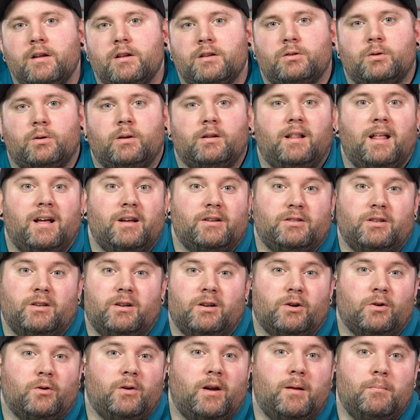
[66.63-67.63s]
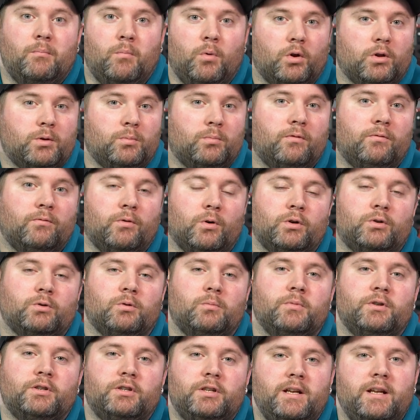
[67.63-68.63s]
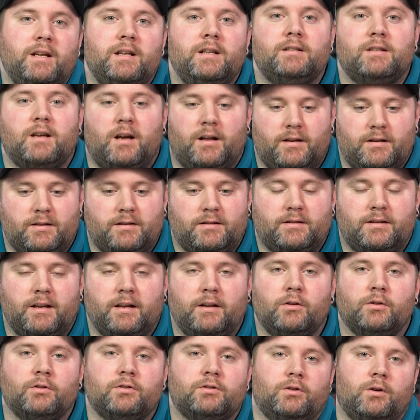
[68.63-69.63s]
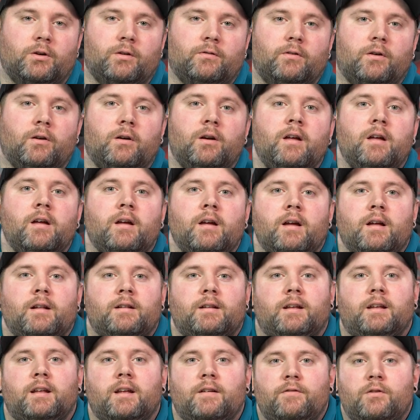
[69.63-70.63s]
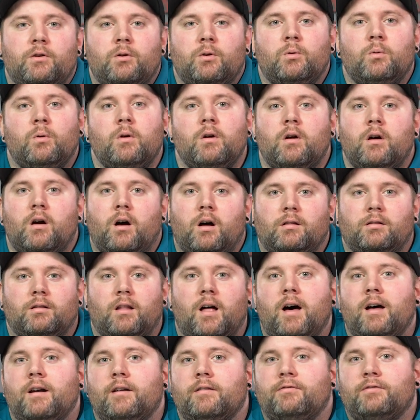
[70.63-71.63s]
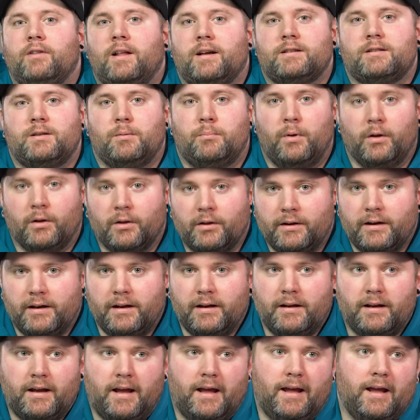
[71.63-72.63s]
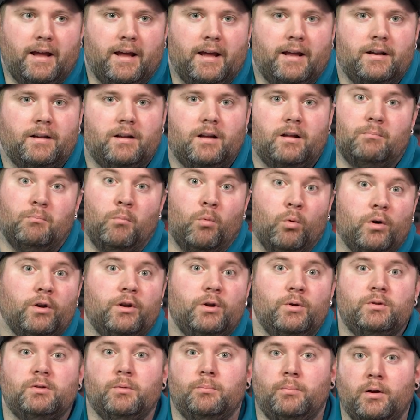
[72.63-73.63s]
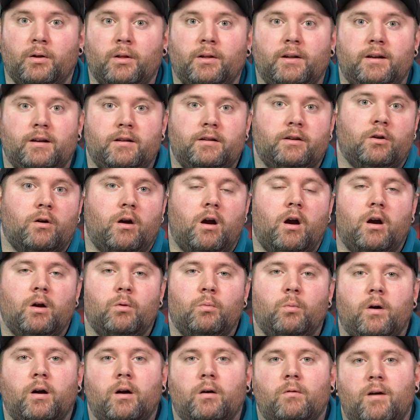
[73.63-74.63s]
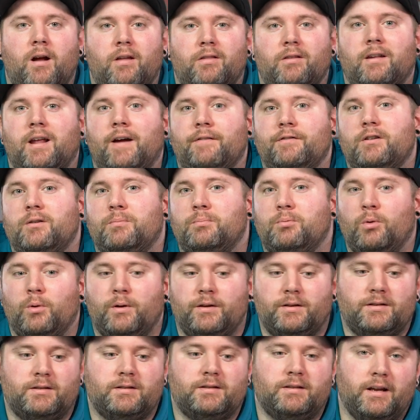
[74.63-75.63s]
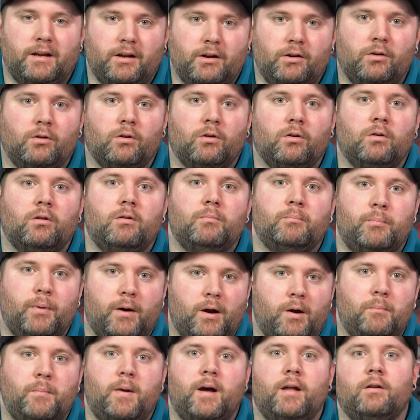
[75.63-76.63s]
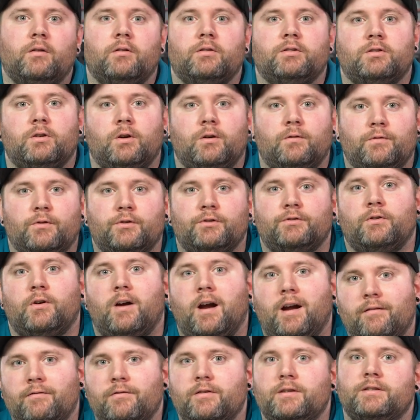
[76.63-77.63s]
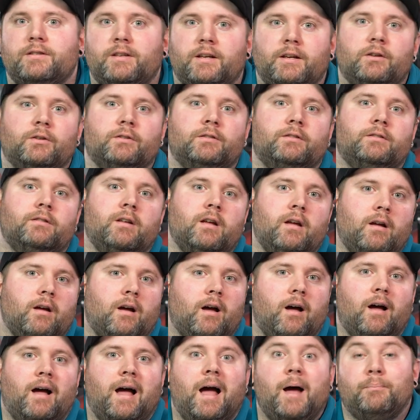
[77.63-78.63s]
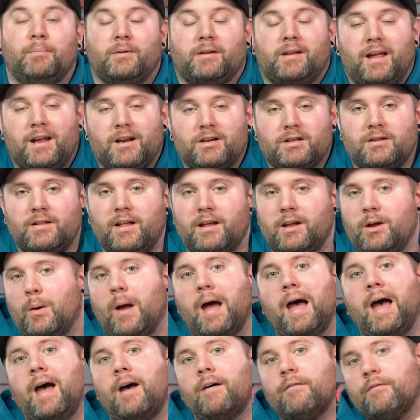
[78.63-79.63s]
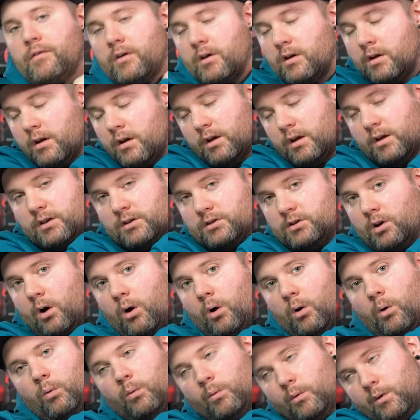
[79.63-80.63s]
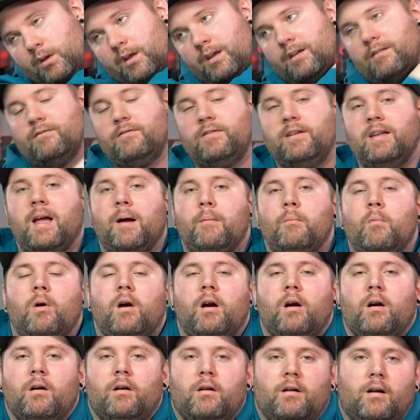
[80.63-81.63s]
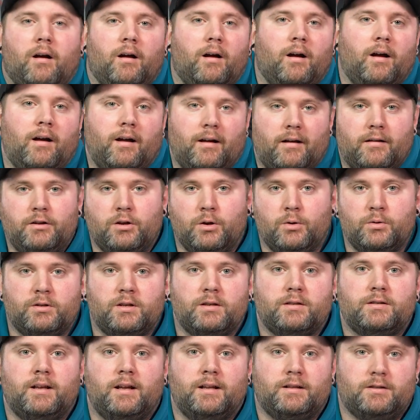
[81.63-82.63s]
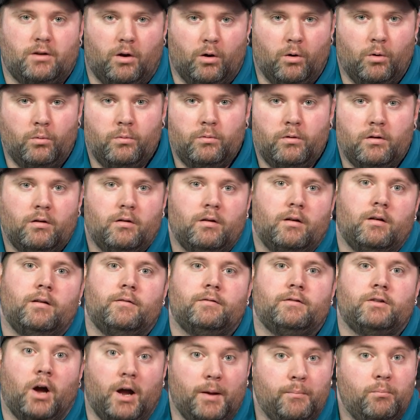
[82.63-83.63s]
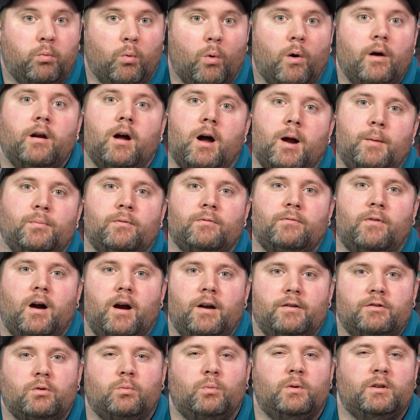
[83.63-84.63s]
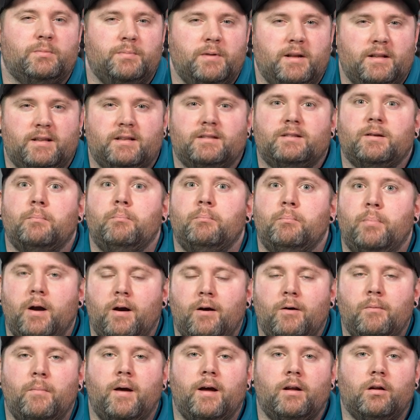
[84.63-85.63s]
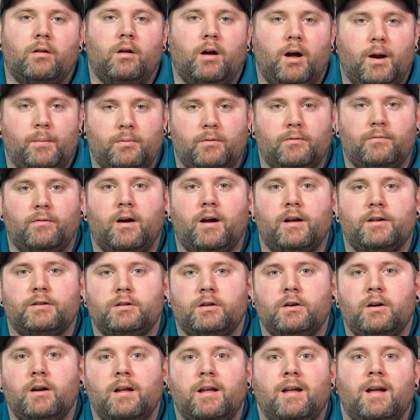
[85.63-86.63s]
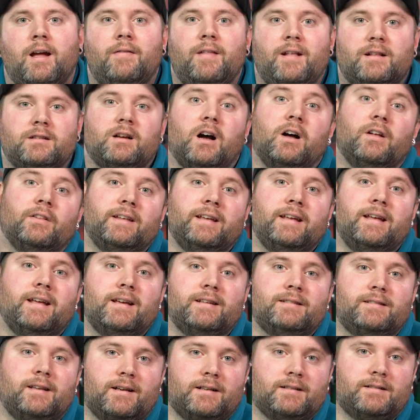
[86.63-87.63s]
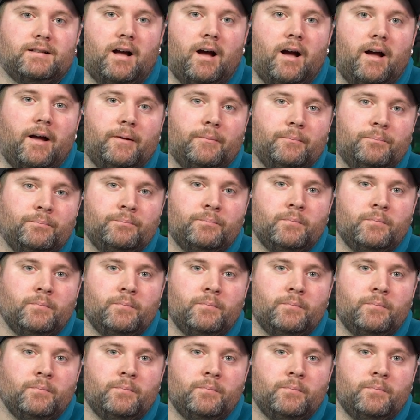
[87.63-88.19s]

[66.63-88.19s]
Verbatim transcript: So it allows you to create multiple virtual machines on a single server to give you a lot of flexibility and more usability in your hardware, rather than having to deploy single bare metal servers for every single uh, application that you have. So VMware uh, uses its own type one hypervisor, which means it's a bare metal hypervisor, and that's called ESXi.